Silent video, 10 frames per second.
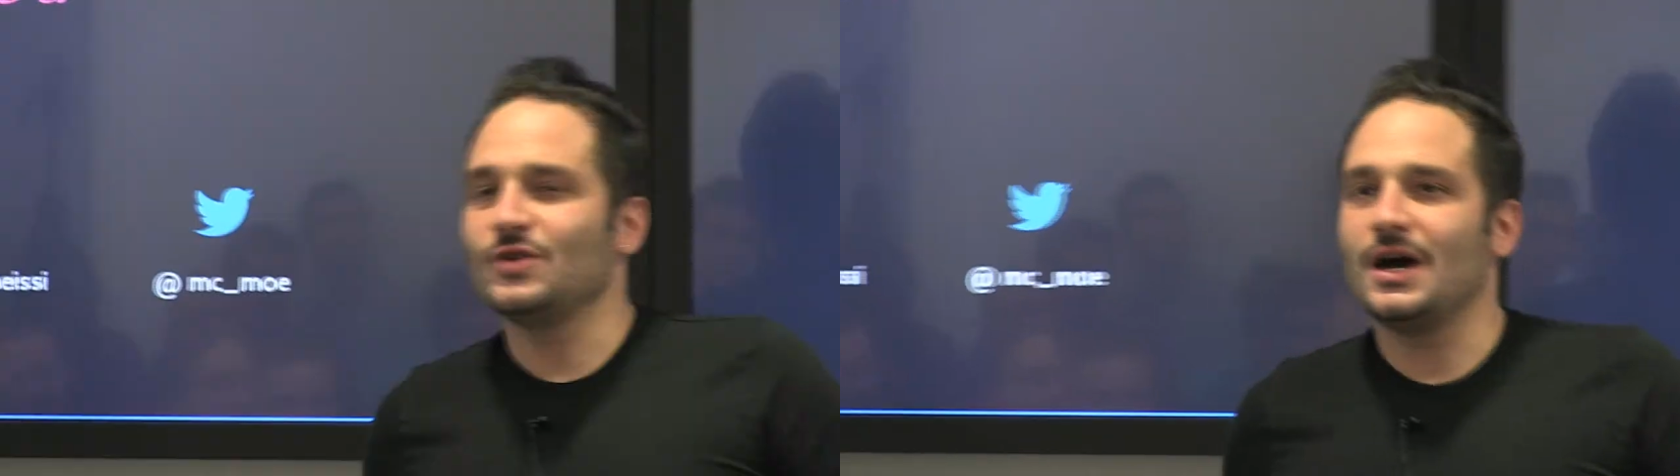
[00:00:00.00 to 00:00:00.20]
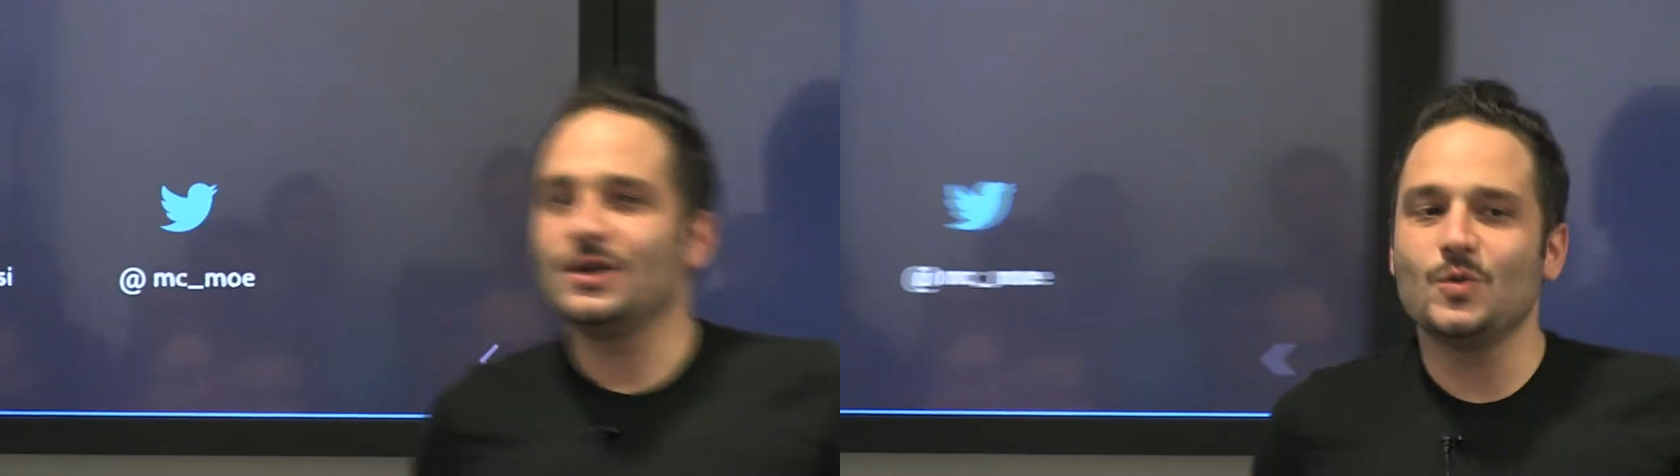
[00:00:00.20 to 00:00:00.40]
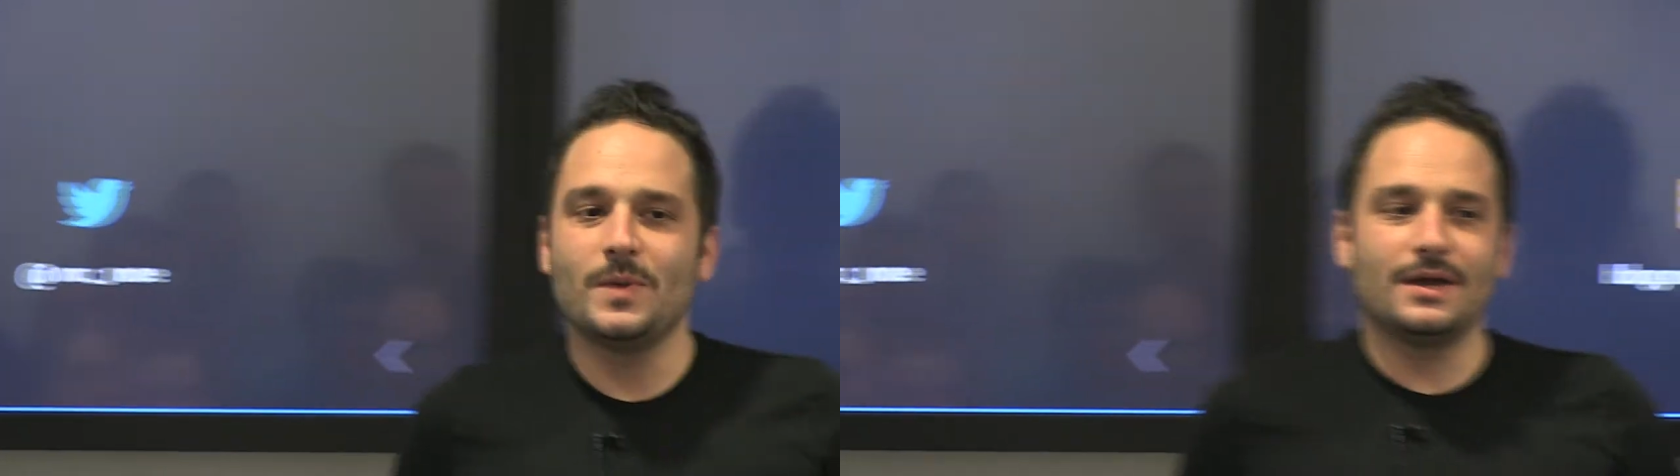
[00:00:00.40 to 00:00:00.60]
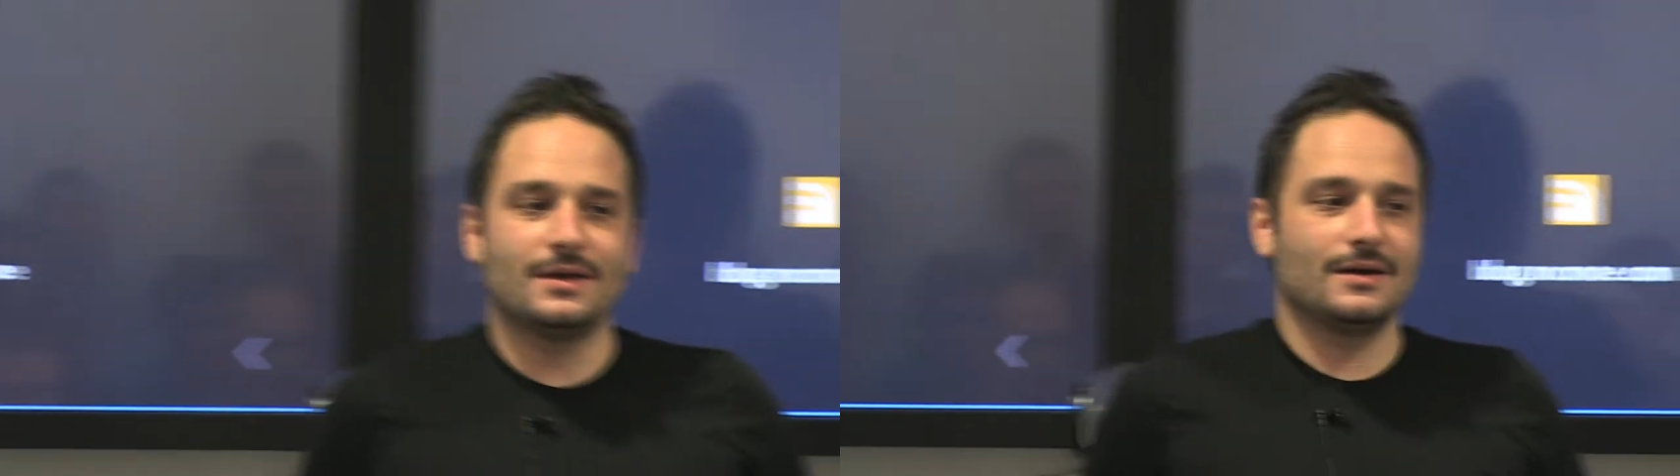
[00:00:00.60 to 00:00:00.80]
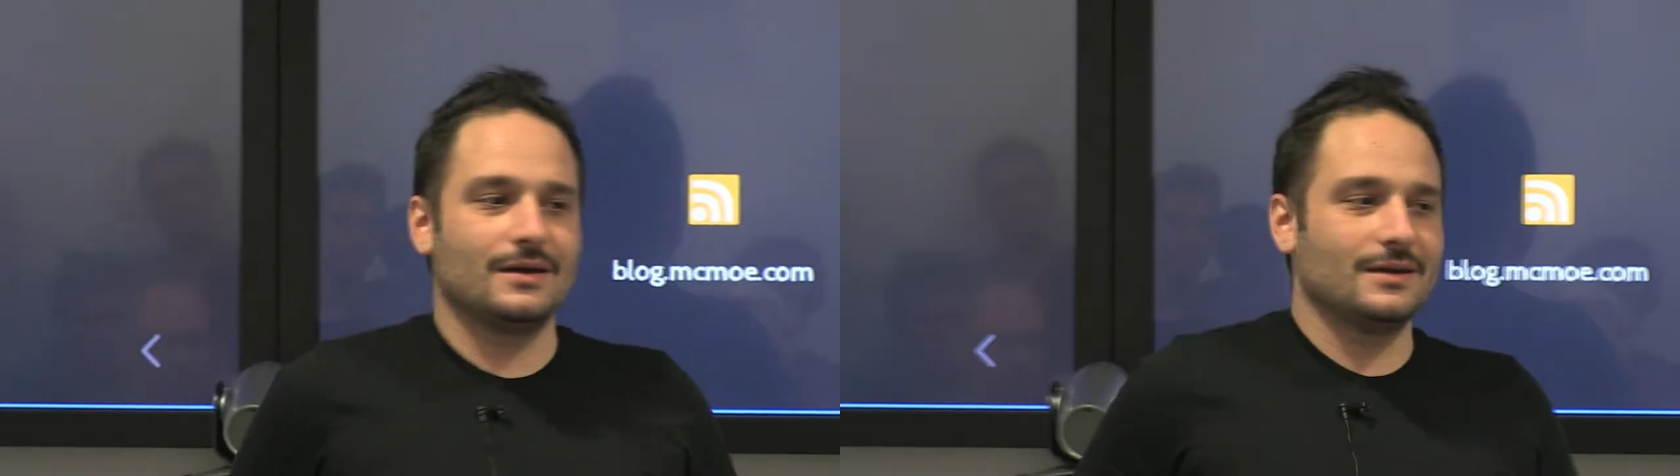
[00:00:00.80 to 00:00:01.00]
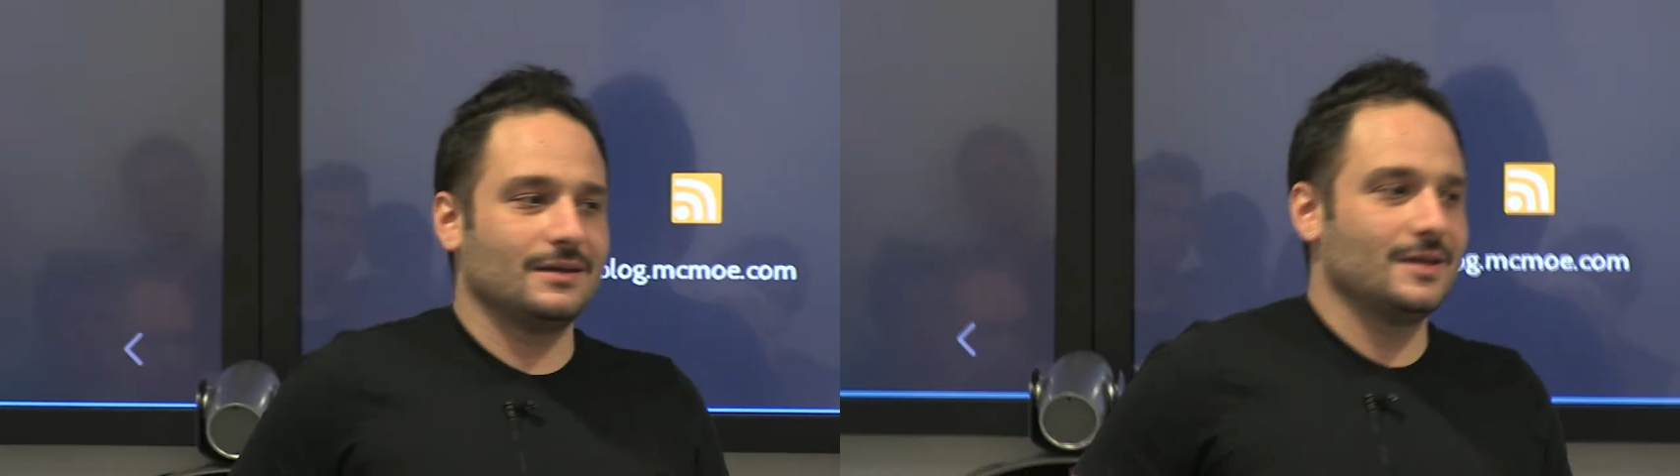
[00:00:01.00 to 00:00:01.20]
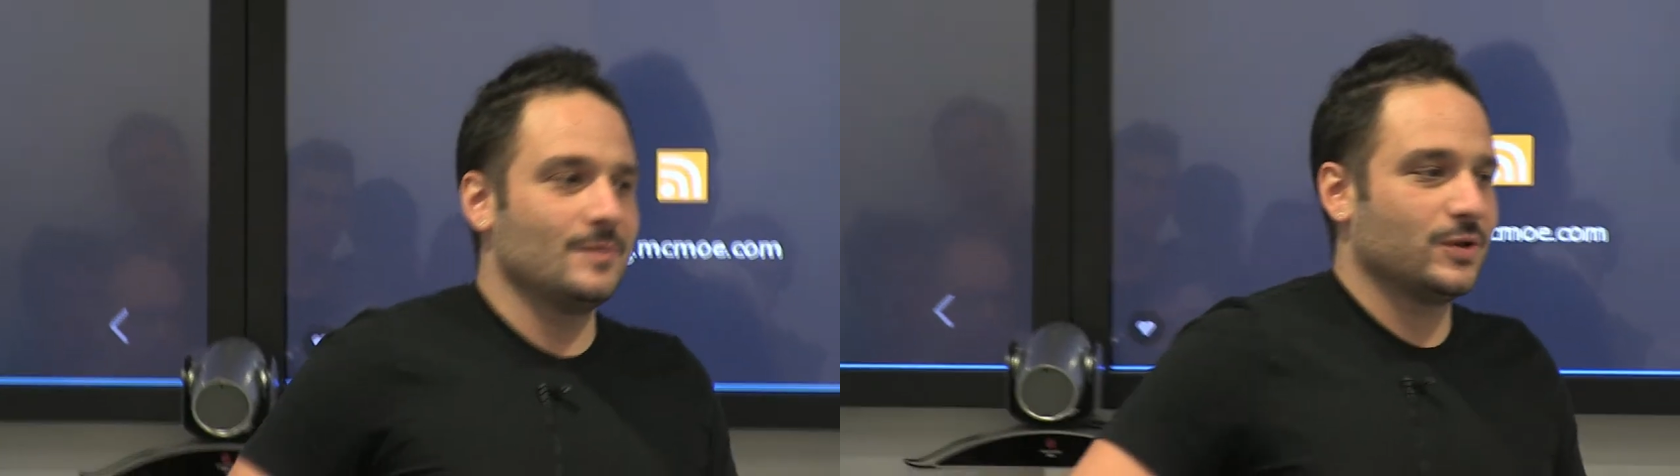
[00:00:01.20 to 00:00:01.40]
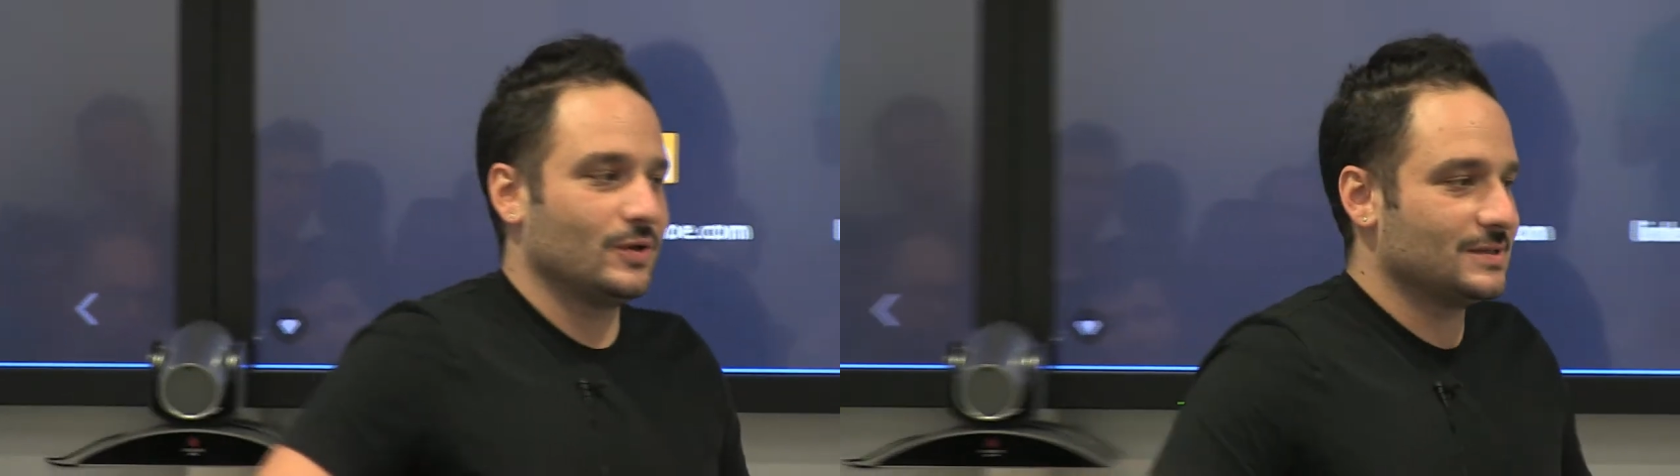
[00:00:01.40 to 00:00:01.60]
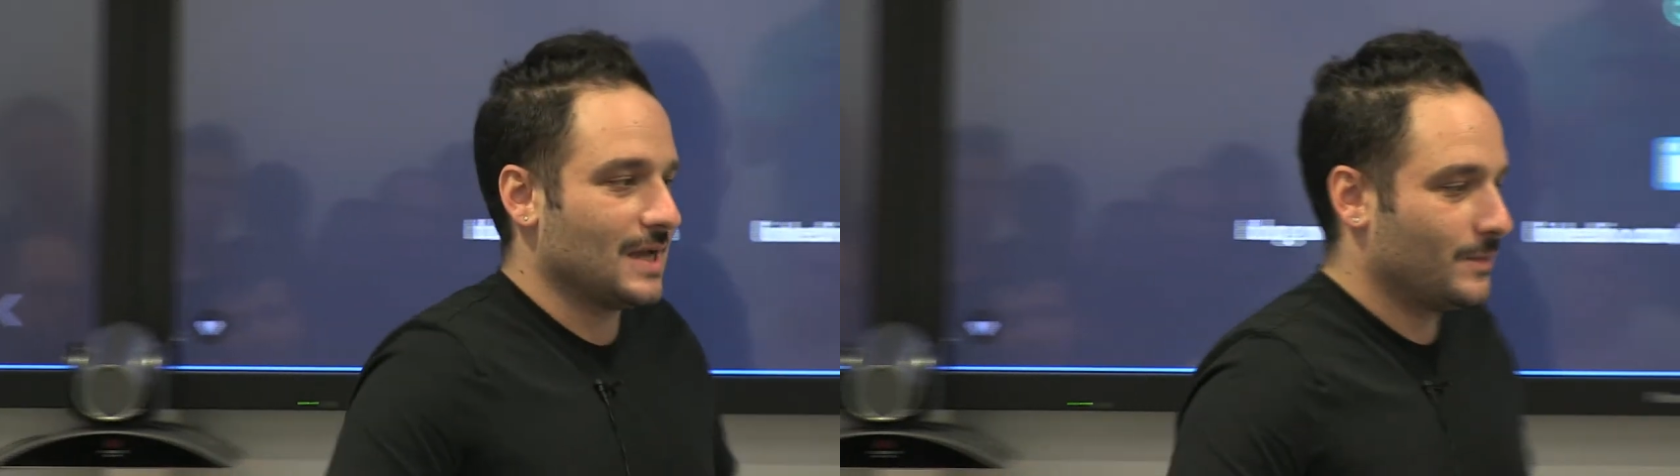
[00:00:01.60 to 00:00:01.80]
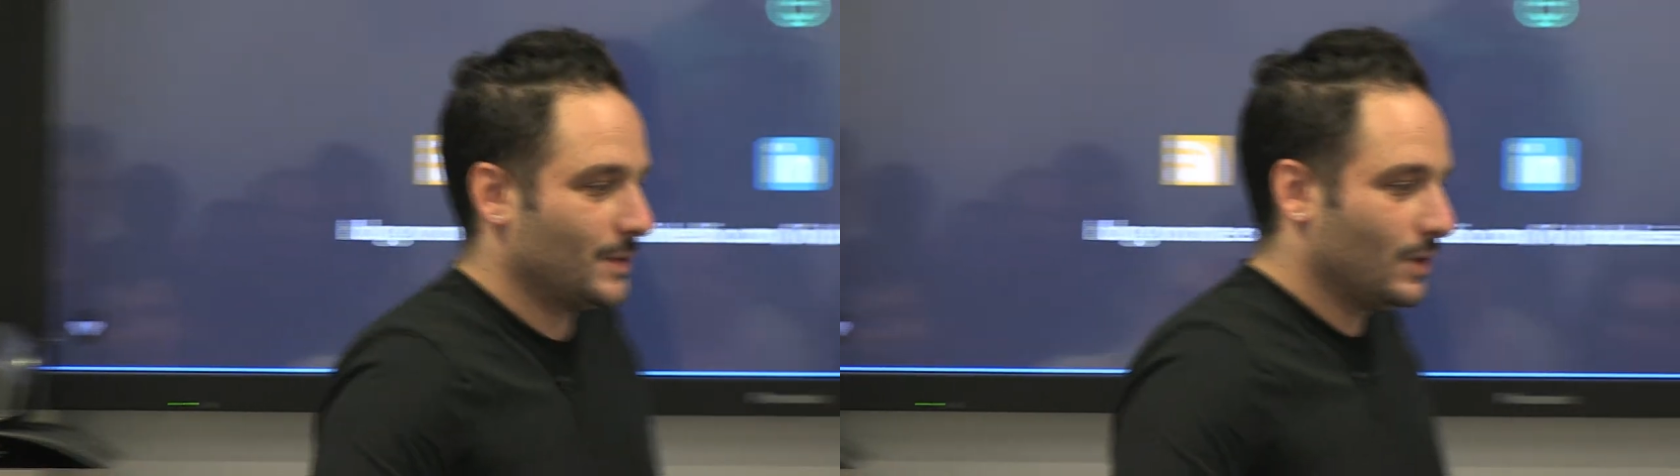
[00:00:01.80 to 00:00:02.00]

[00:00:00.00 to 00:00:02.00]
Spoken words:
So how do you make employees happy?